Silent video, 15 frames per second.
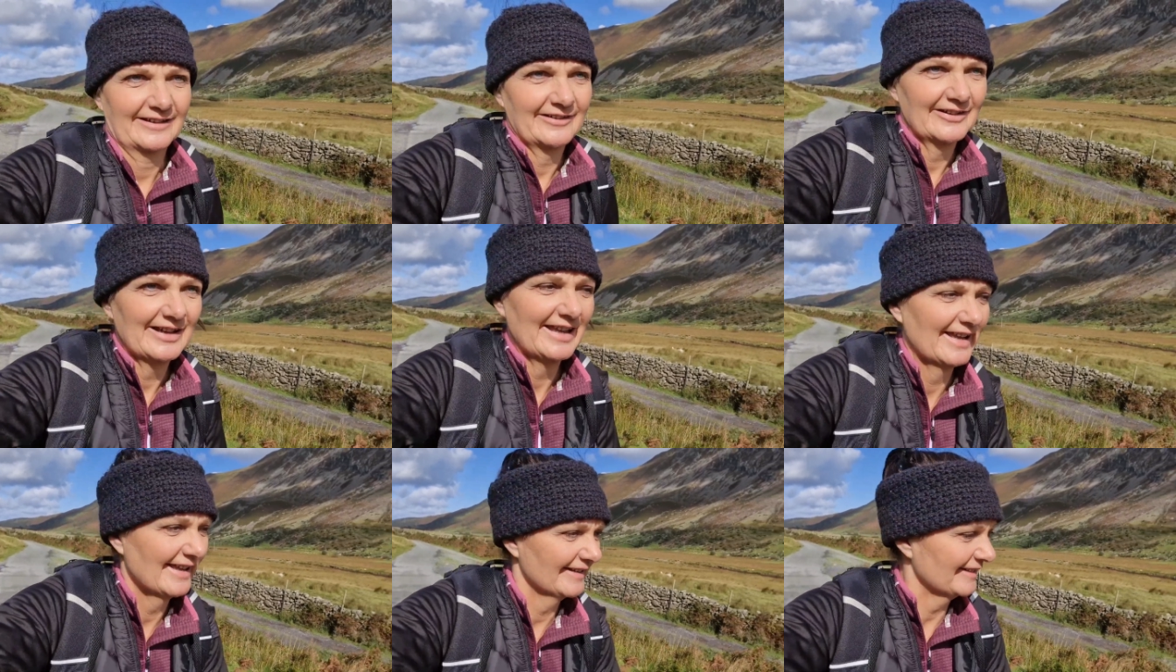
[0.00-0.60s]
do
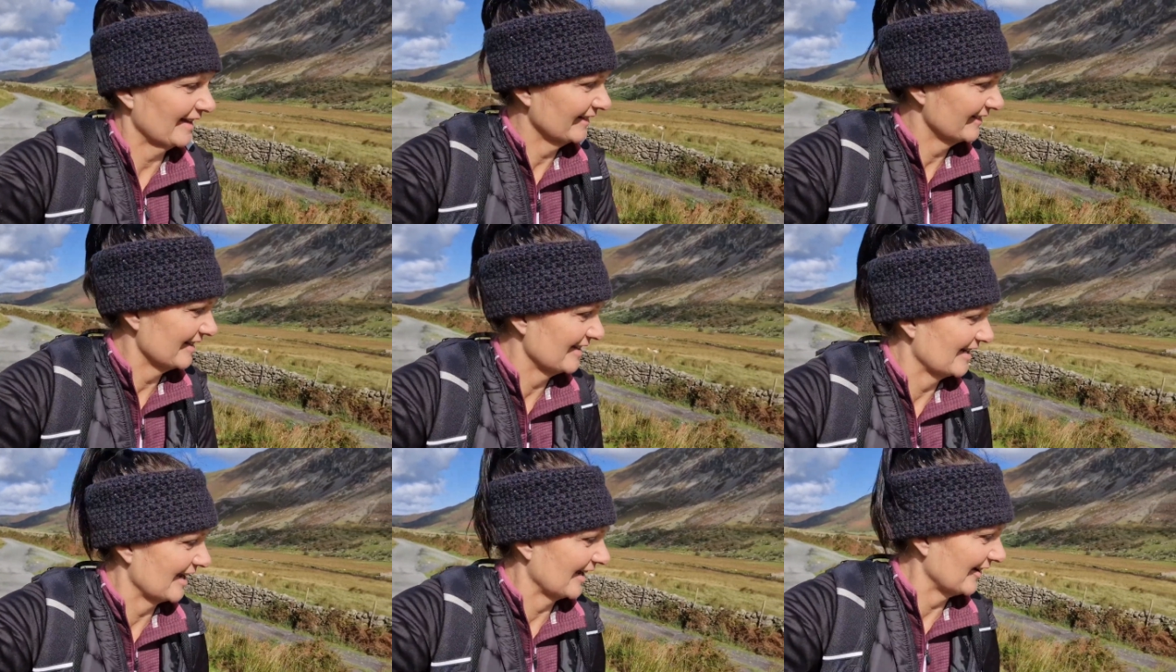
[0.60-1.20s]
is, as
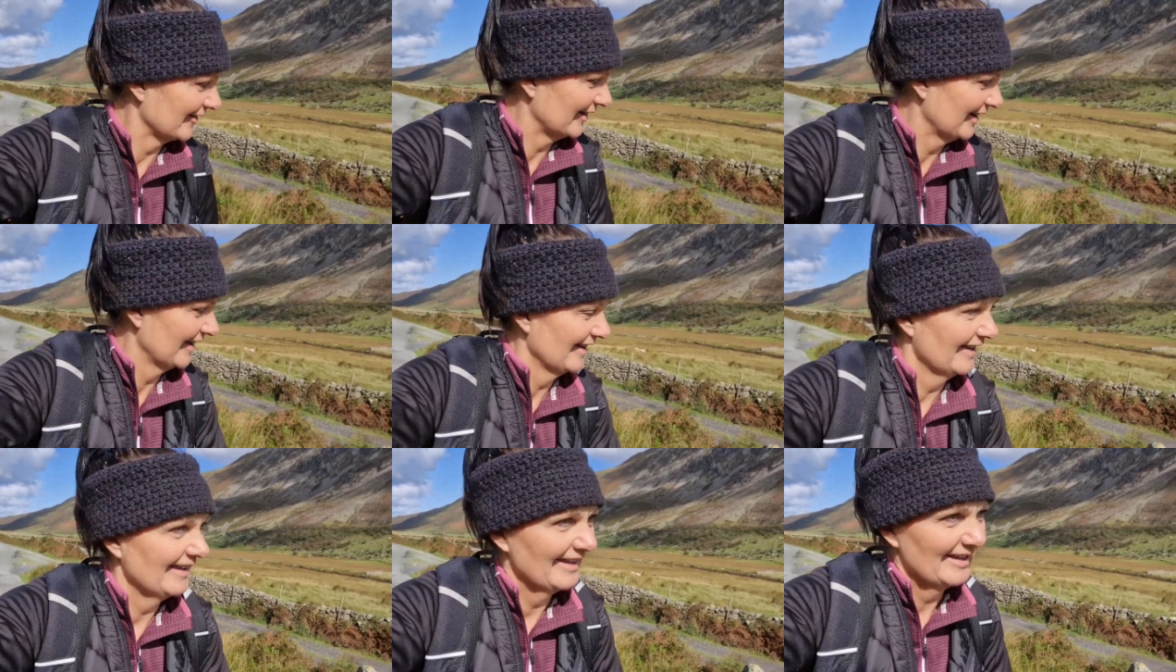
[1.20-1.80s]
you know,
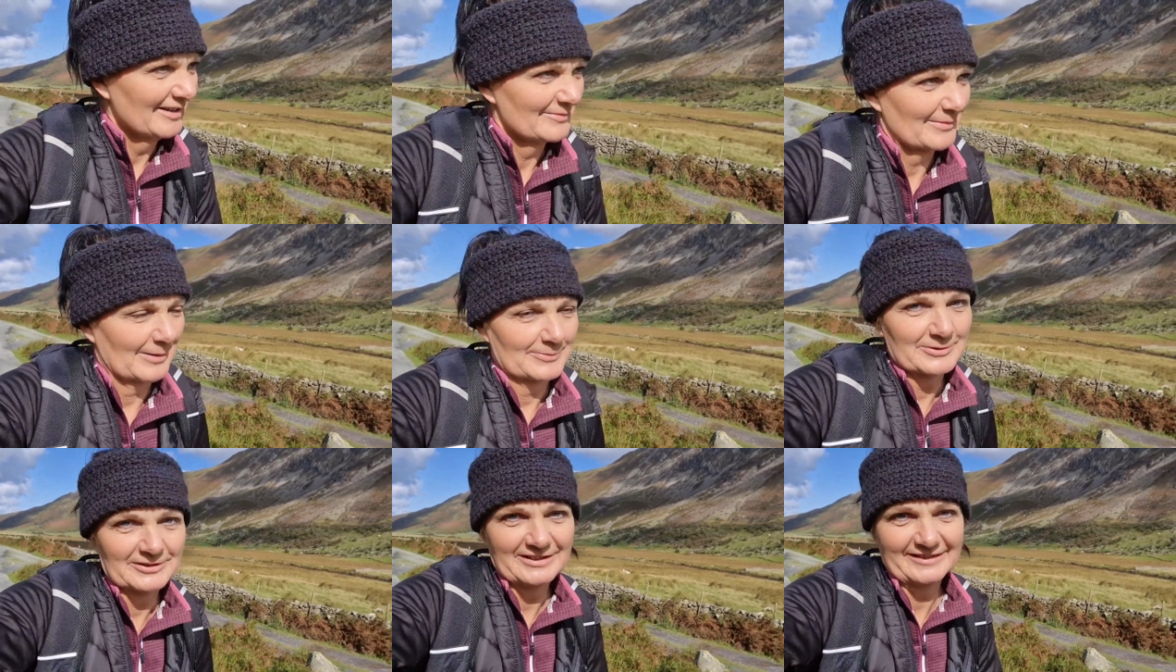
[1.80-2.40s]

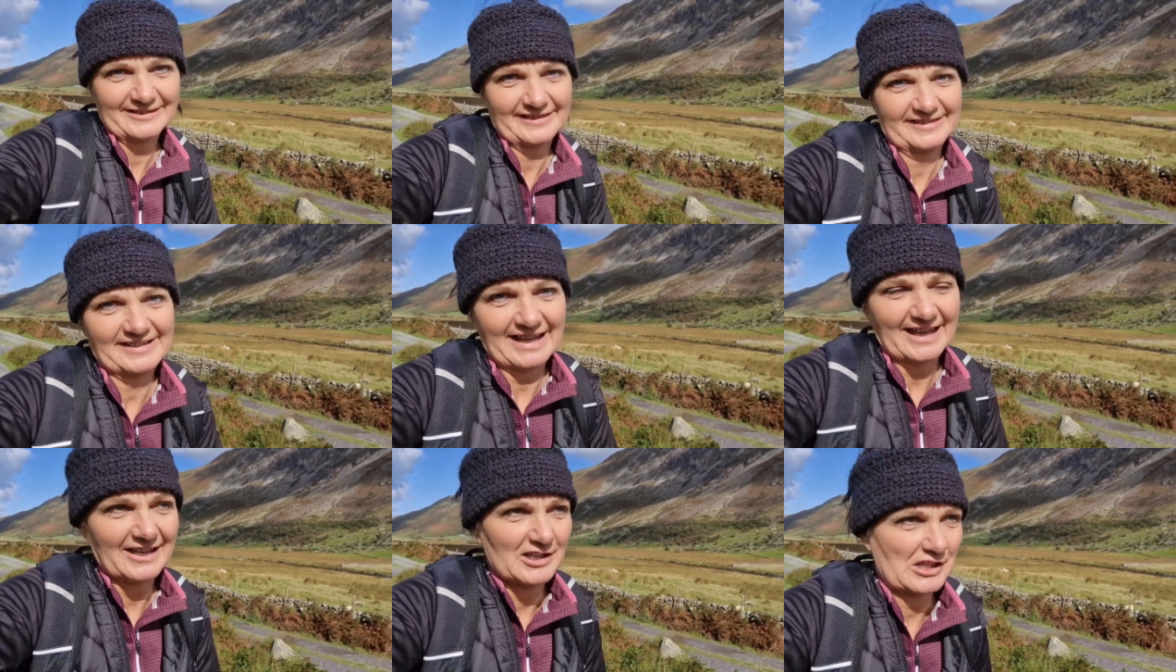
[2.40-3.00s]
my
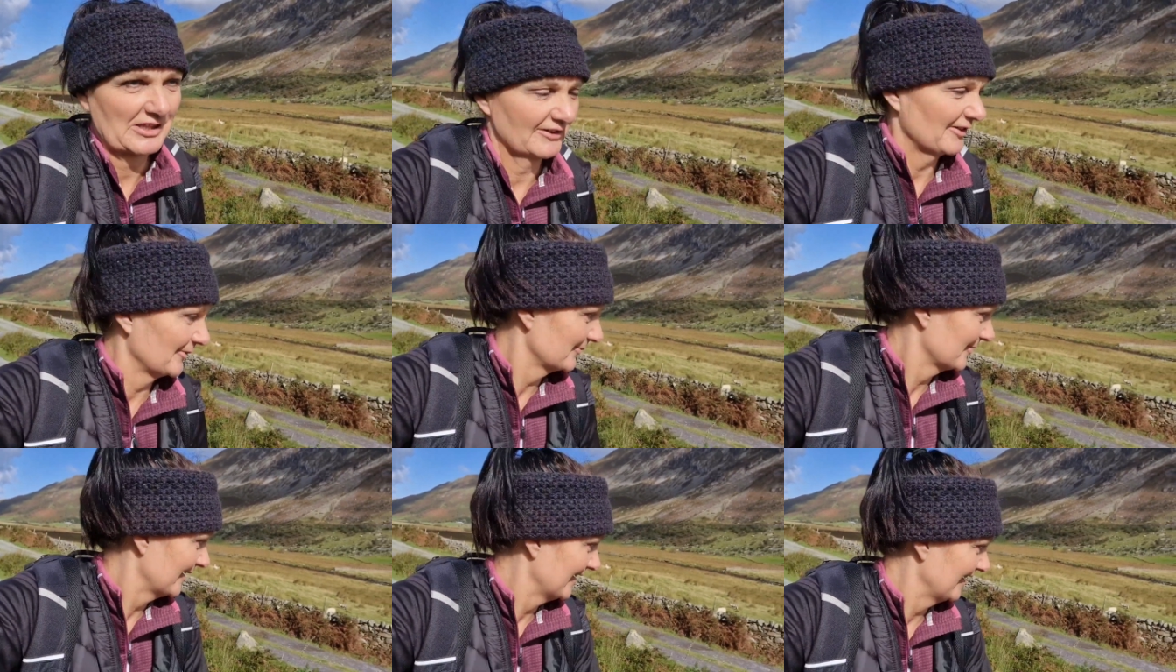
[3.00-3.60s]
pronunciation
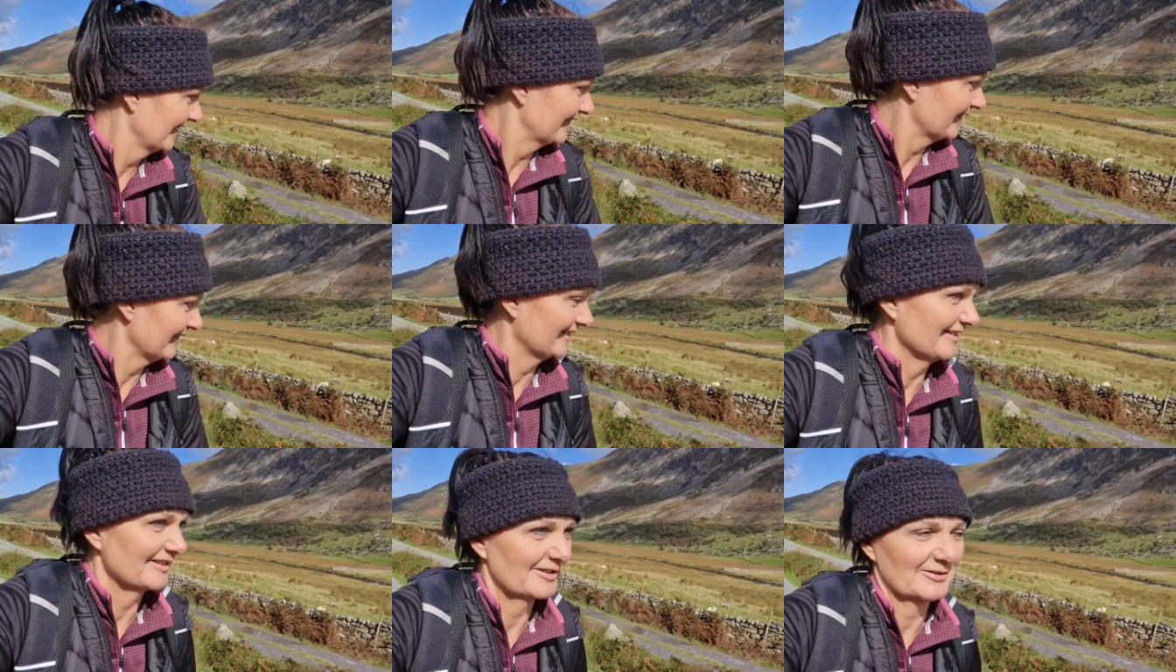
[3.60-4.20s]
on words
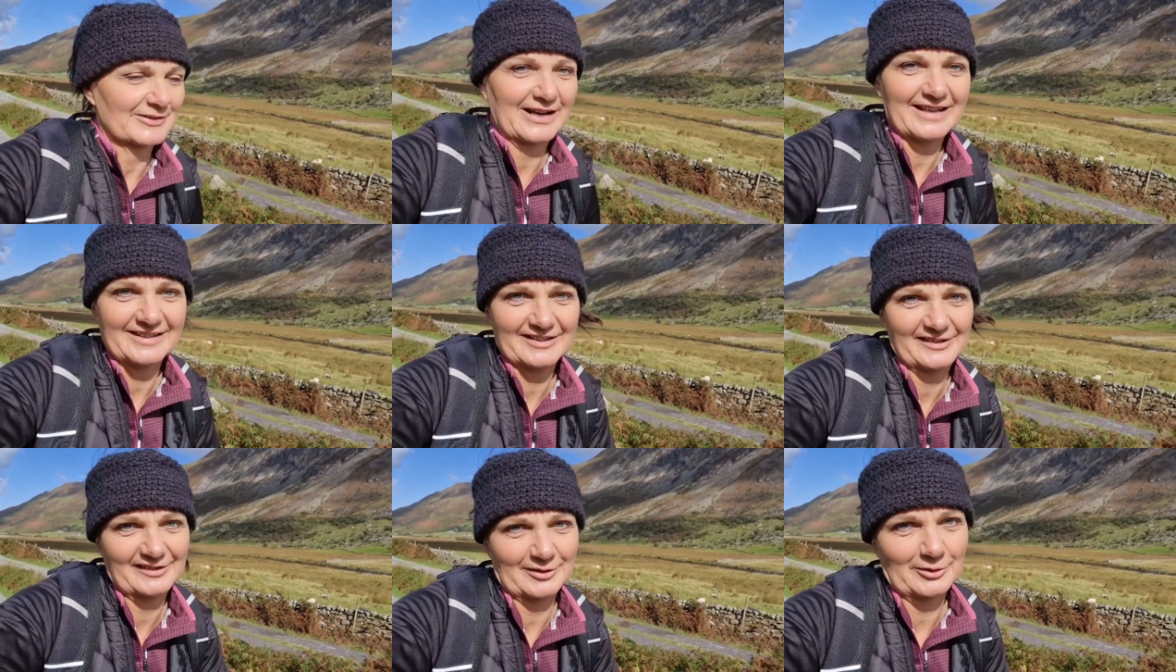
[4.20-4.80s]
isn't the
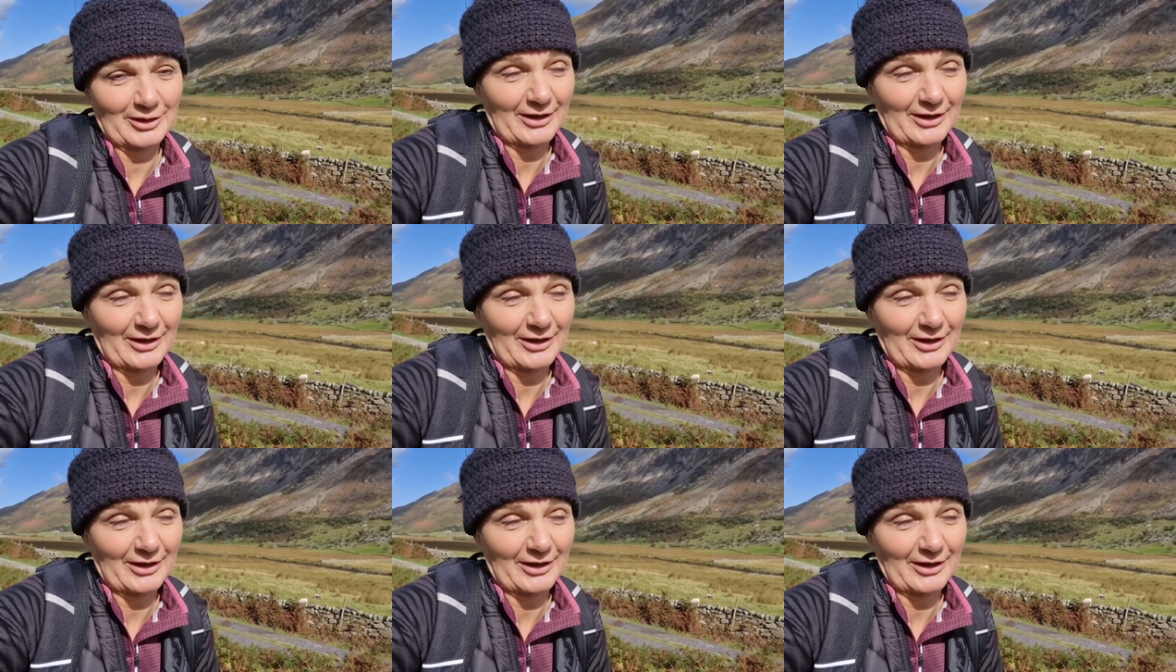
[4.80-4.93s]
greatest,